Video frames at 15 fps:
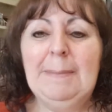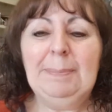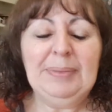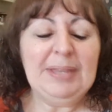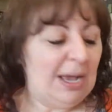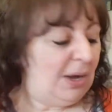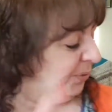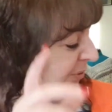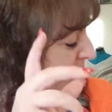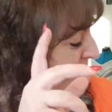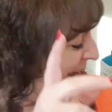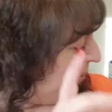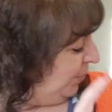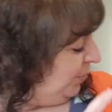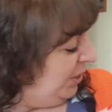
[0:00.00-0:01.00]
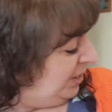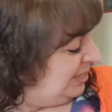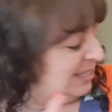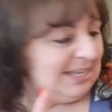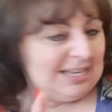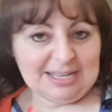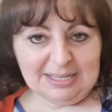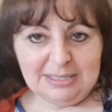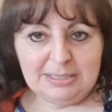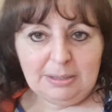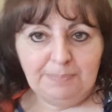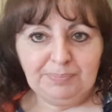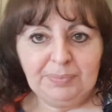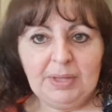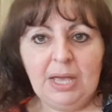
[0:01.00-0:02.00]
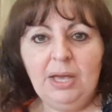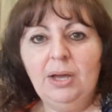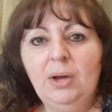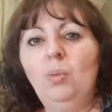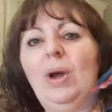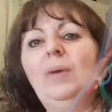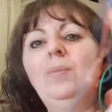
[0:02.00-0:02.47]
Now, the way it works is when